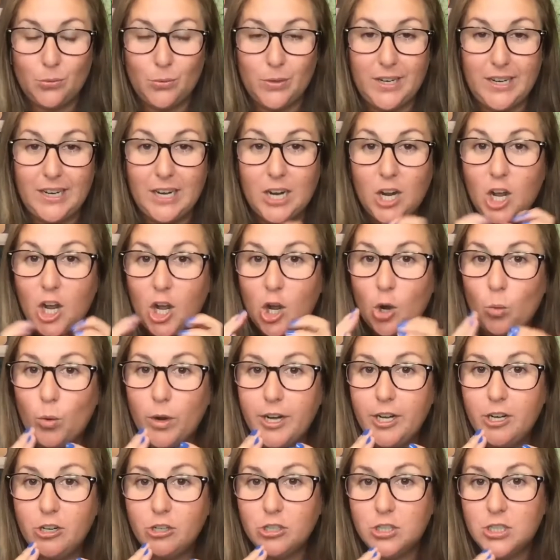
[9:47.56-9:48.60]
3,
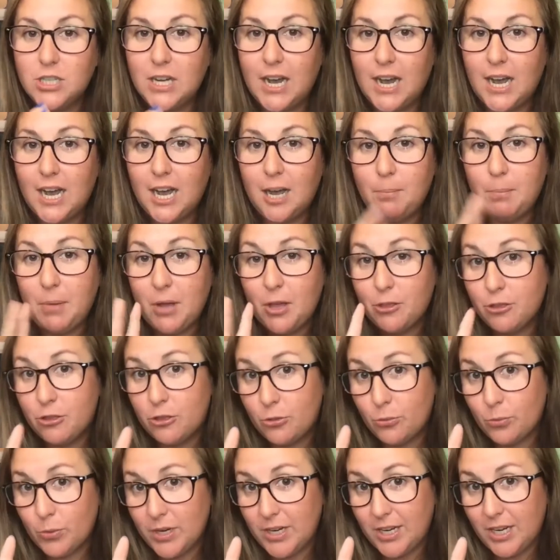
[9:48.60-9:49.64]
what are your top
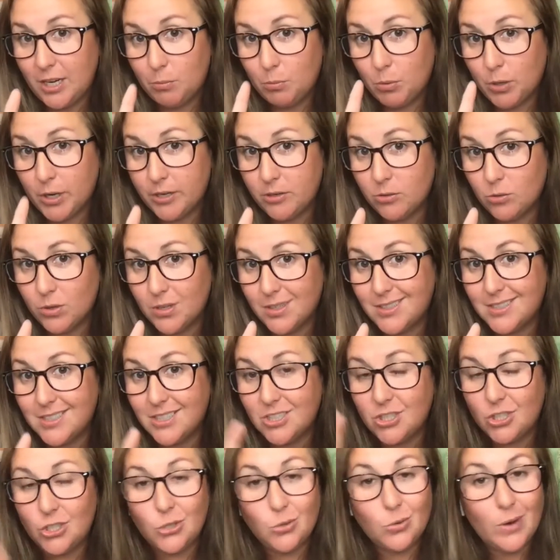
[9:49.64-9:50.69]
3 priorities
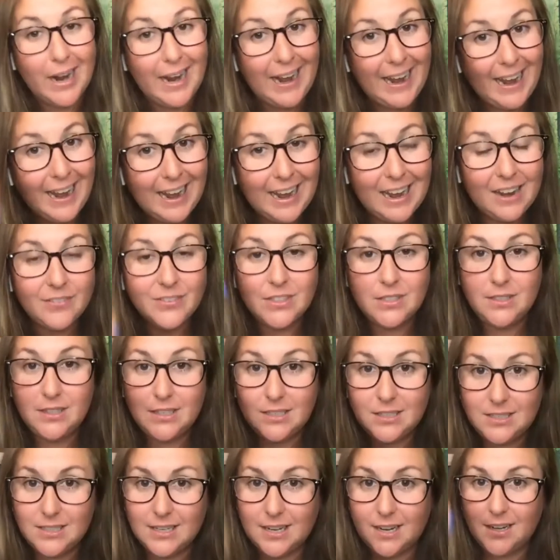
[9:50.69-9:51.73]
that you have to
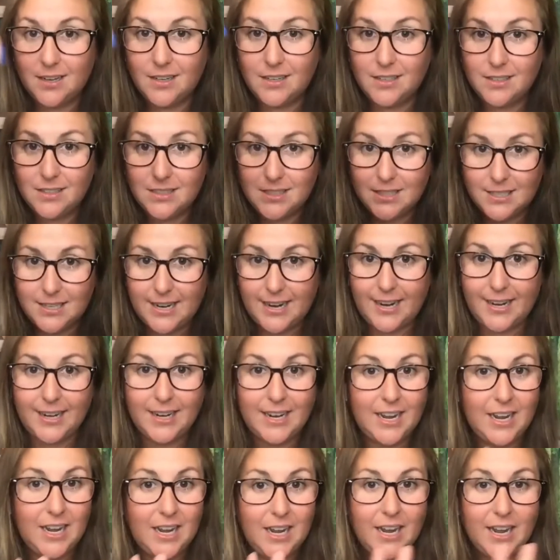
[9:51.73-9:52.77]
get done
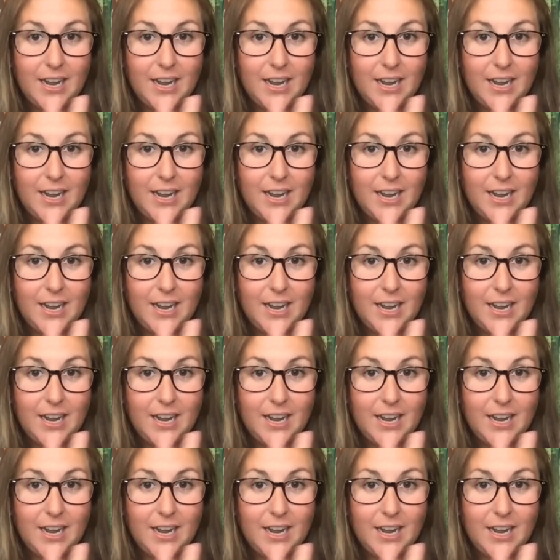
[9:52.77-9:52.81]
today?